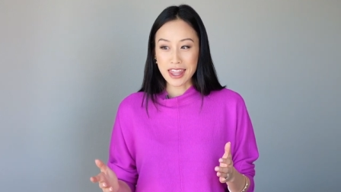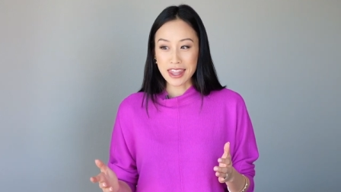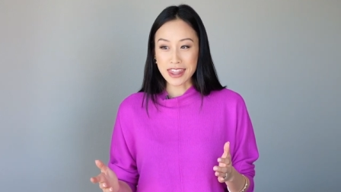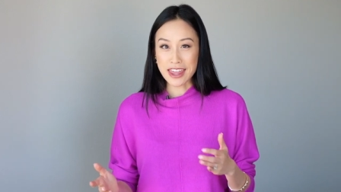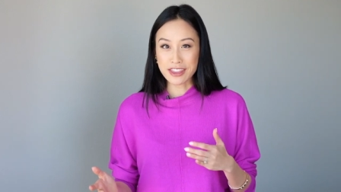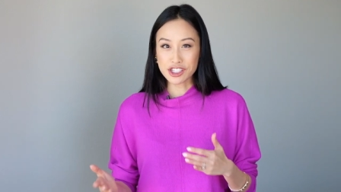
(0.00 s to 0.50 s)

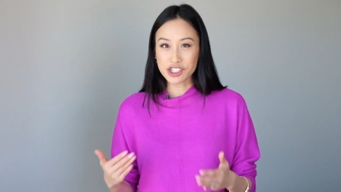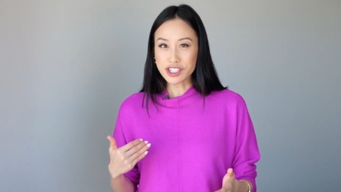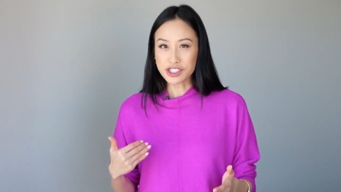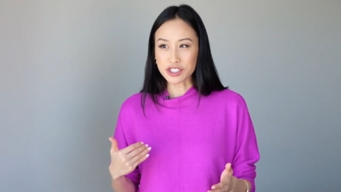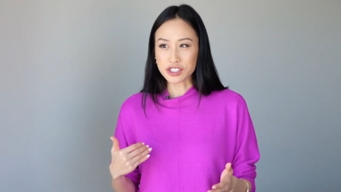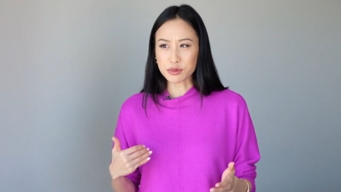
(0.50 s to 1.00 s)
then the
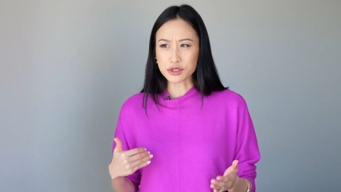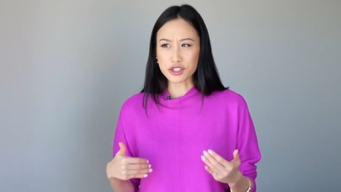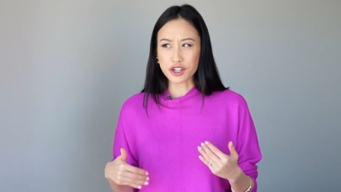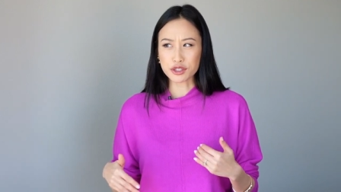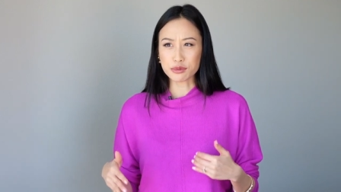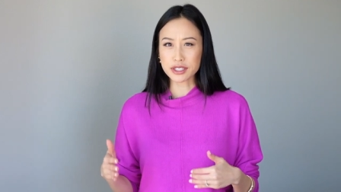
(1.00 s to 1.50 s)
judges would
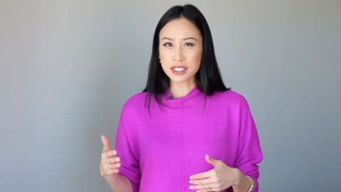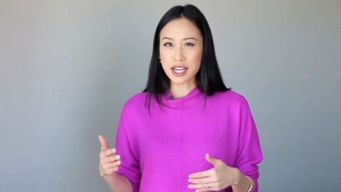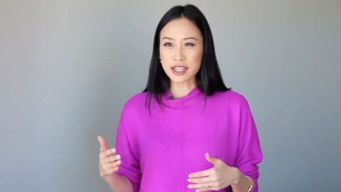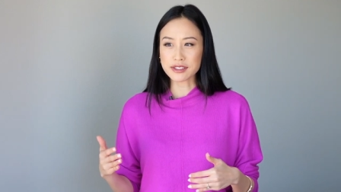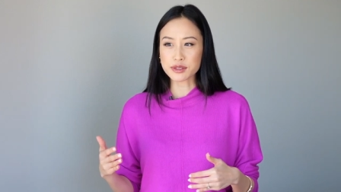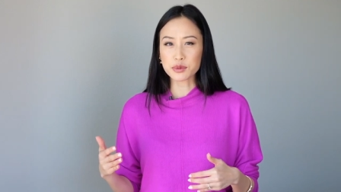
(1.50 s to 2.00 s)
start to
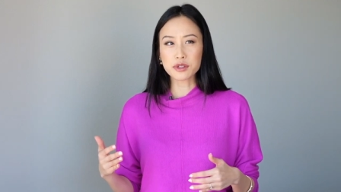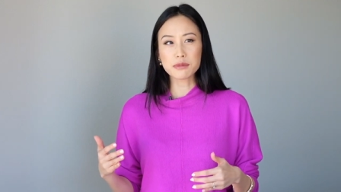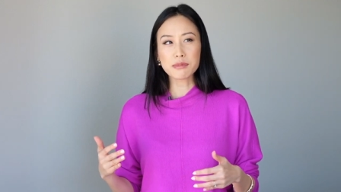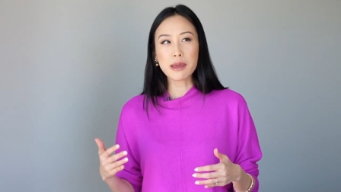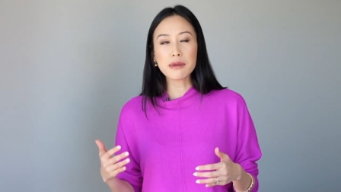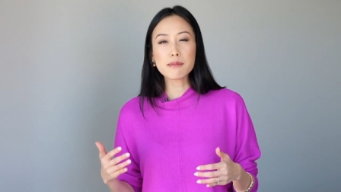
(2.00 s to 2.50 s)
realize, well,
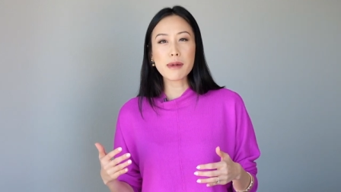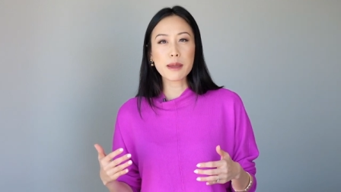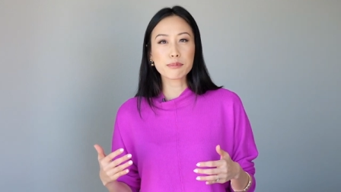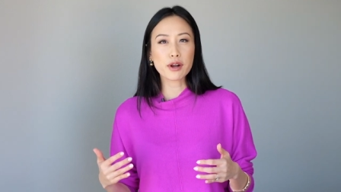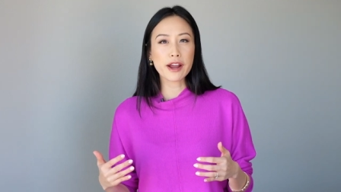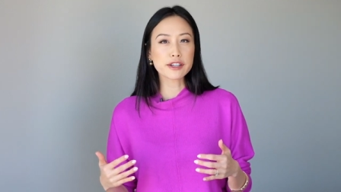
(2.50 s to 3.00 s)
maybe my
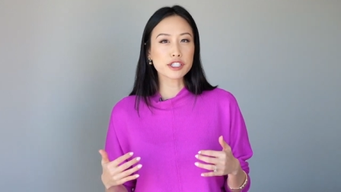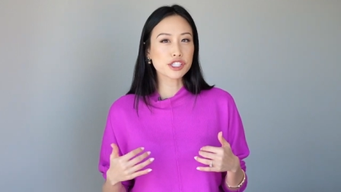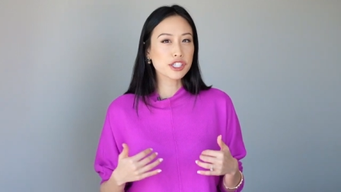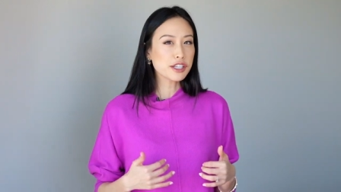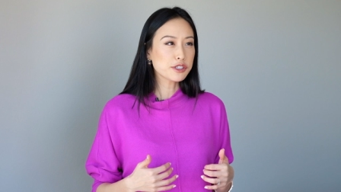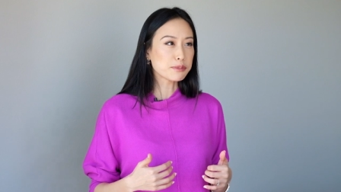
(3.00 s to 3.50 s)
prior
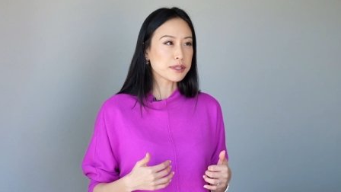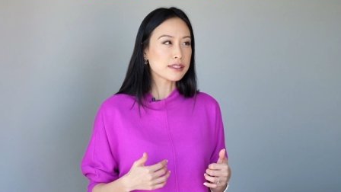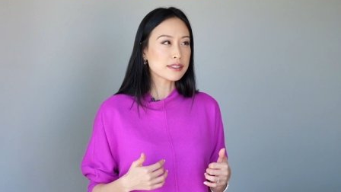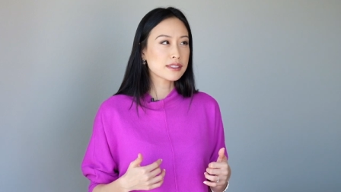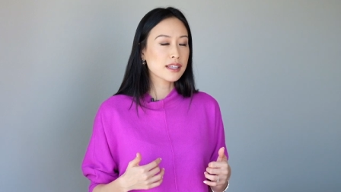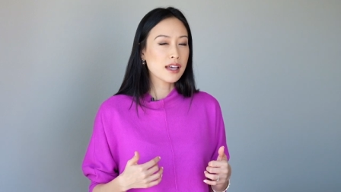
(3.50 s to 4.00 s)

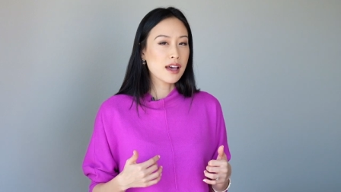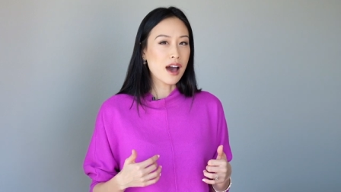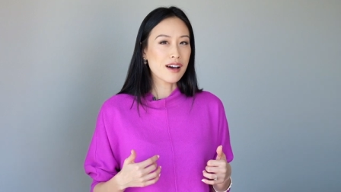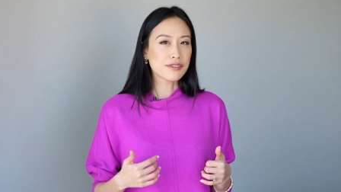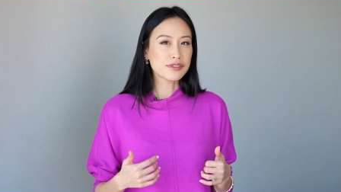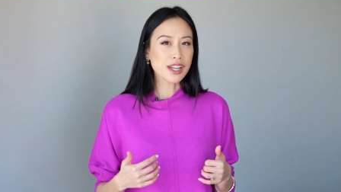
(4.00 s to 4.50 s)
judgments
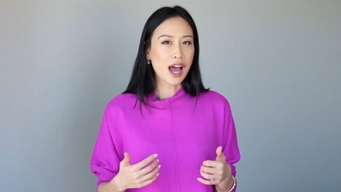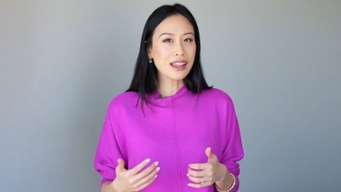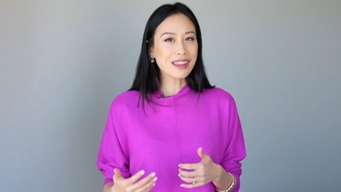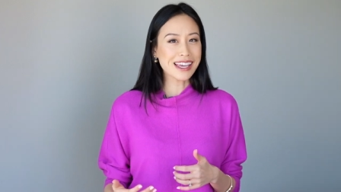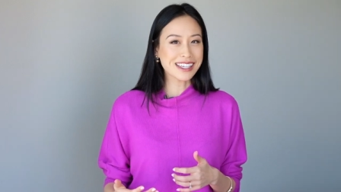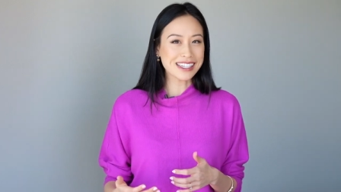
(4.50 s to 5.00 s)
of not
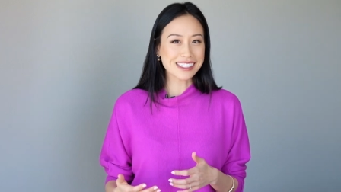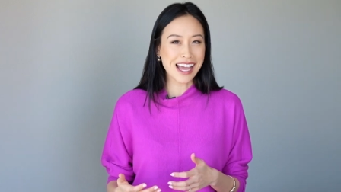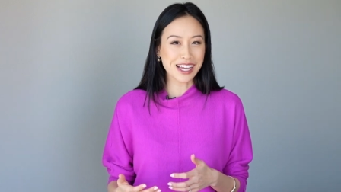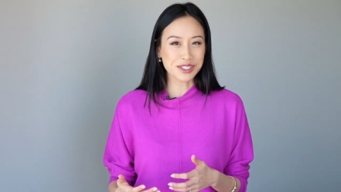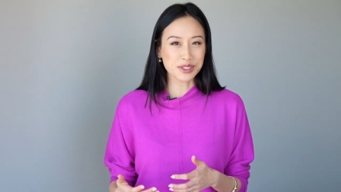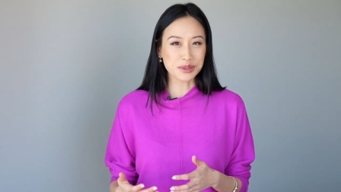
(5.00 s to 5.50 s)
liking
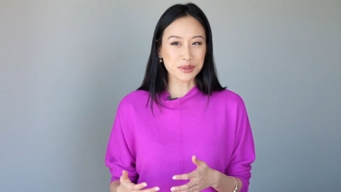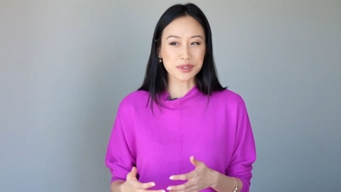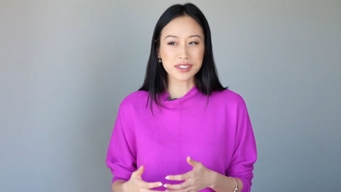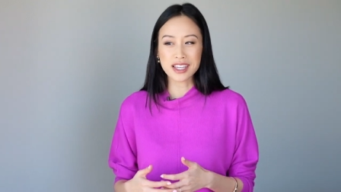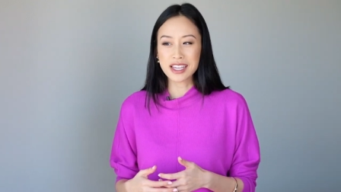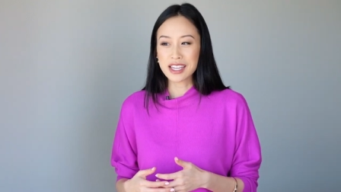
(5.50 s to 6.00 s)
tattoos